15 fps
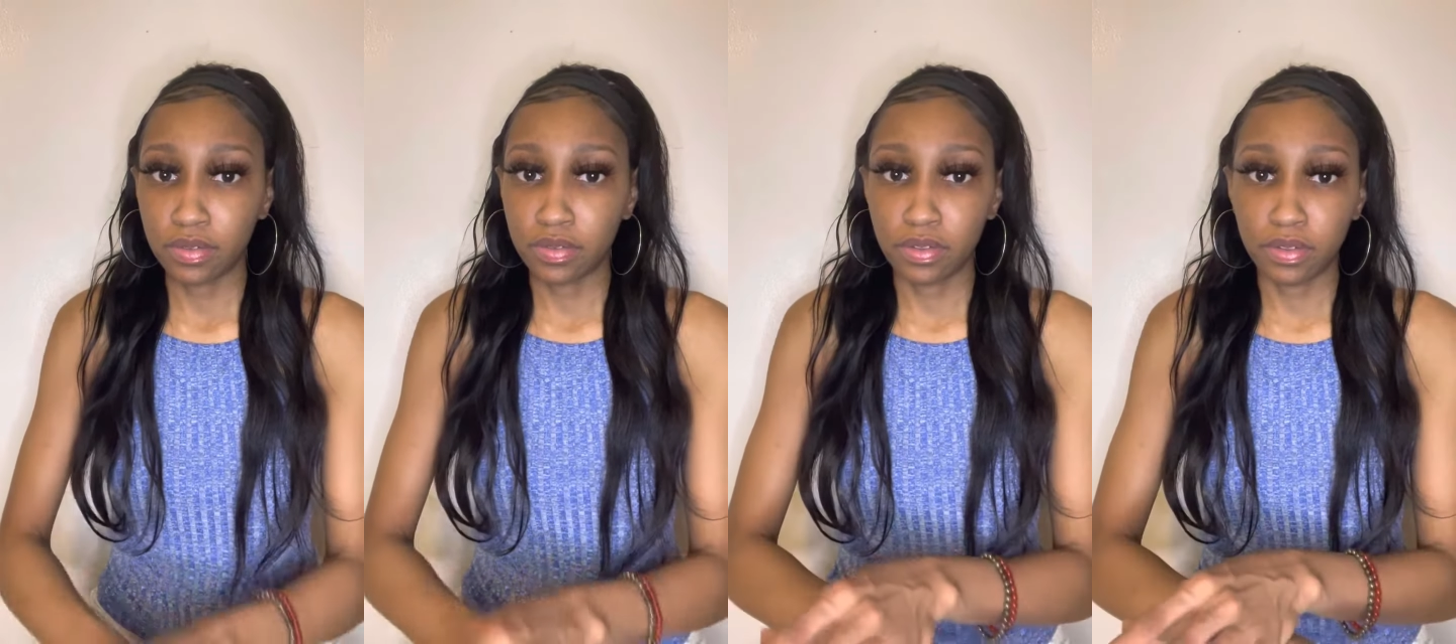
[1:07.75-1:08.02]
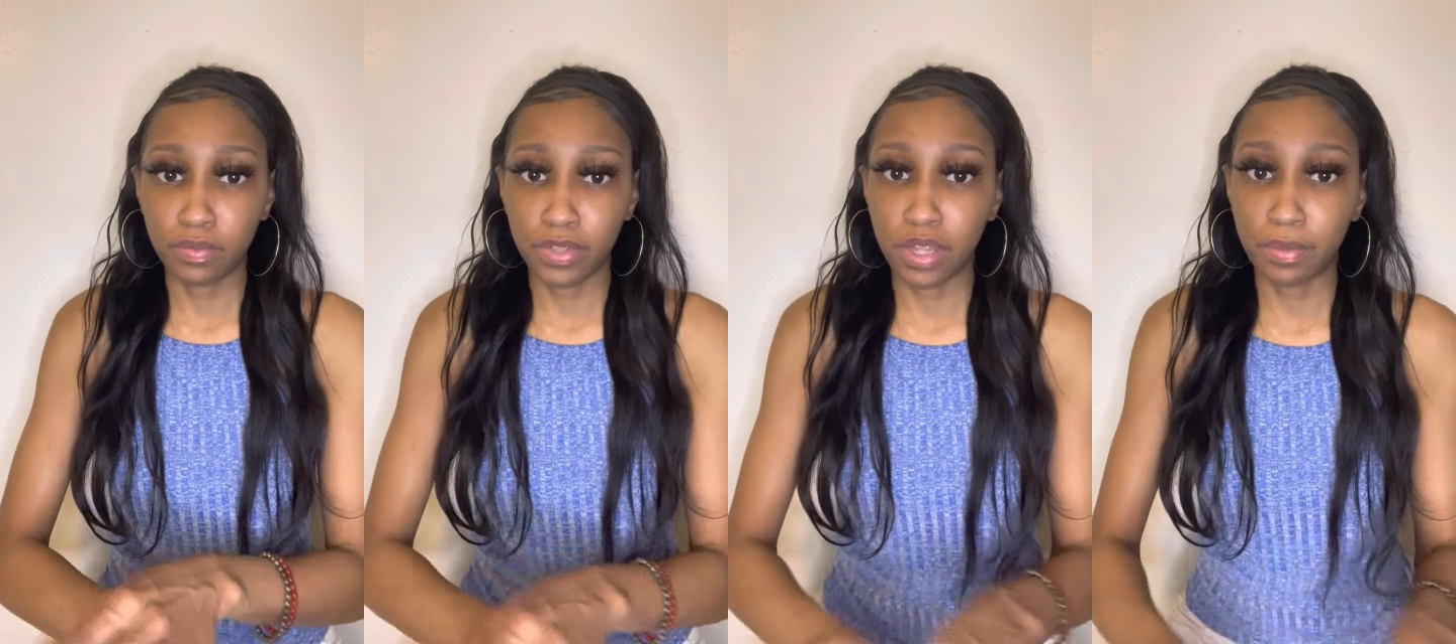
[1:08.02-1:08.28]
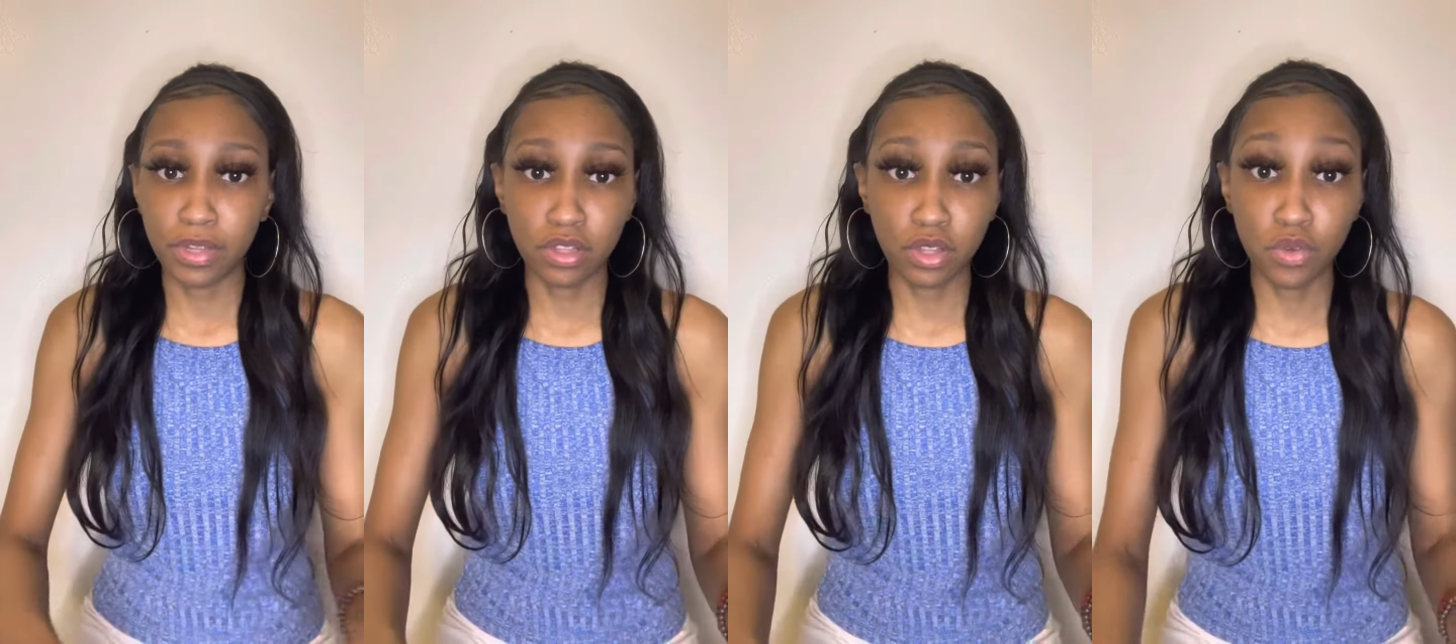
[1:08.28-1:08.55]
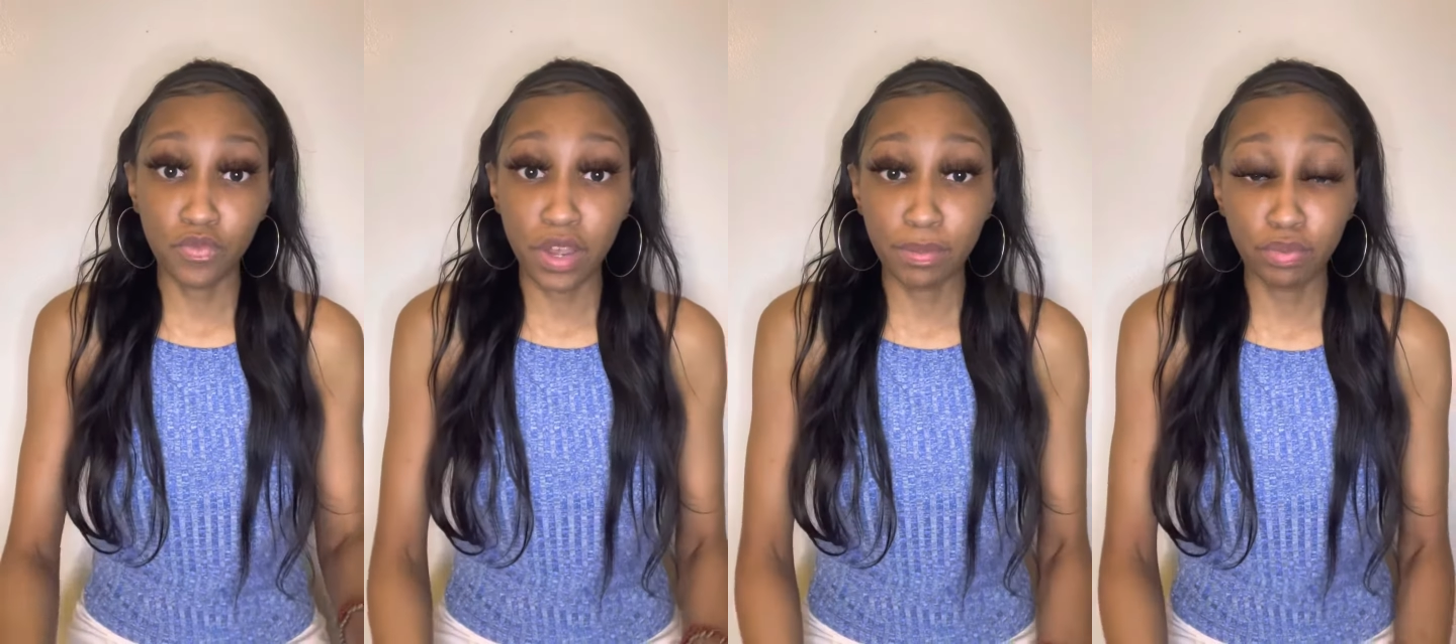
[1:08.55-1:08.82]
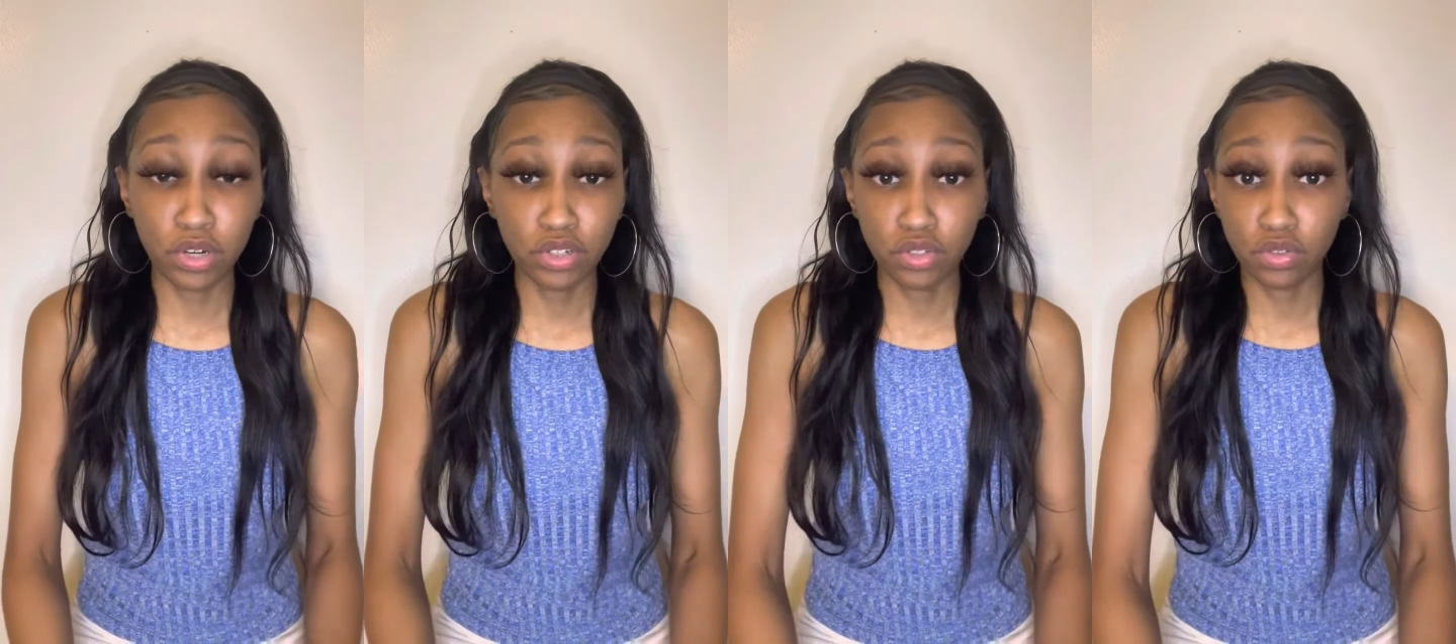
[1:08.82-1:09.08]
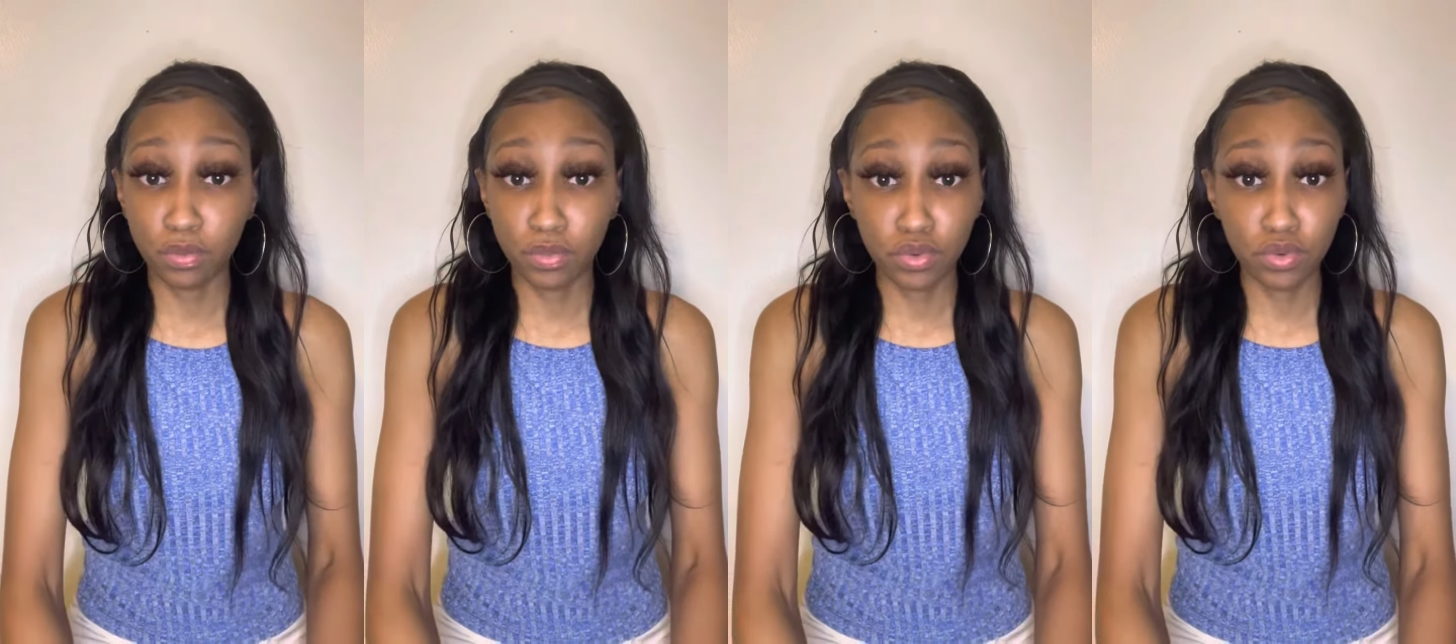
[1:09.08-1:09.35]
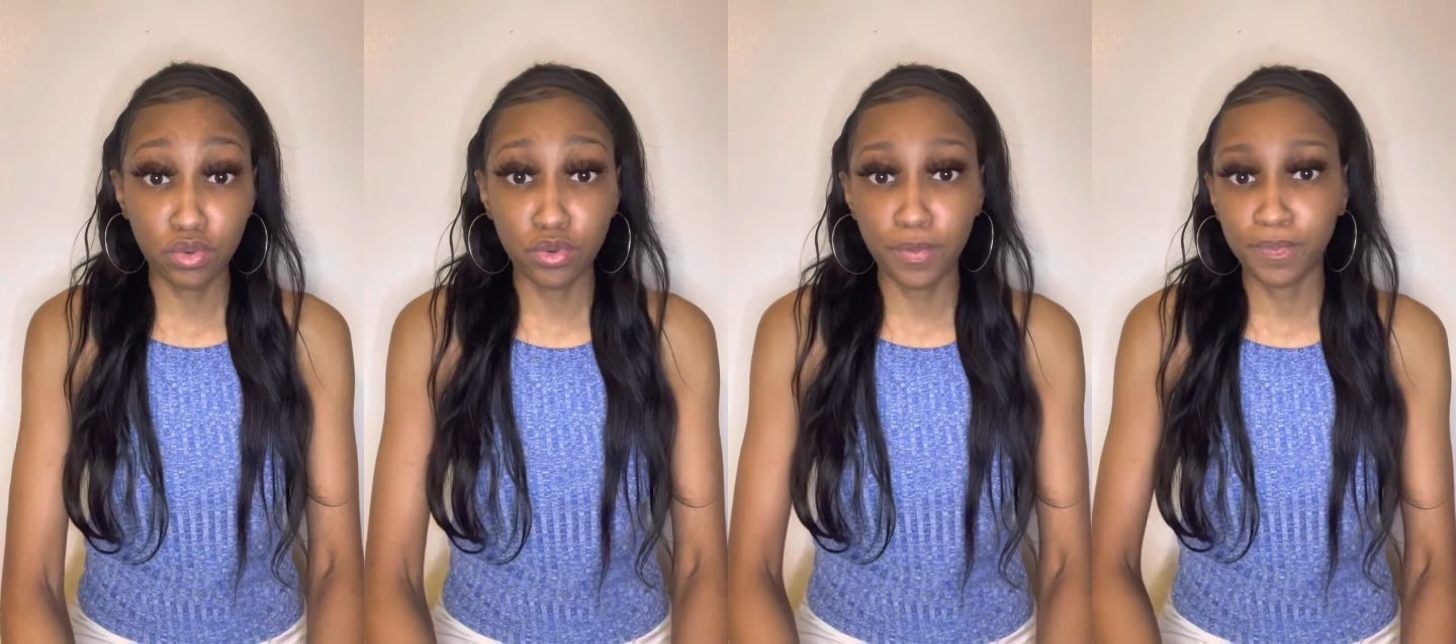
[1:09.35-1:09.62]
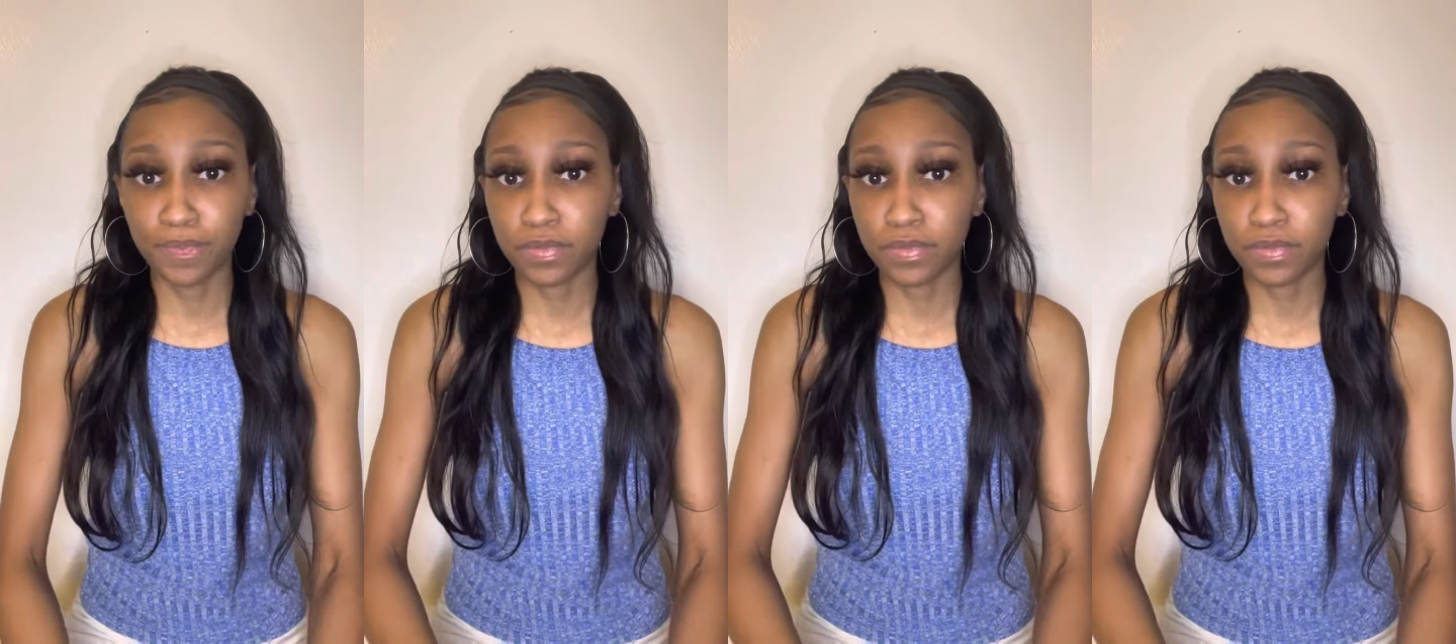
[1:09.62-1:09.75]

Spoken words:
When I'm in a low vibrational mood,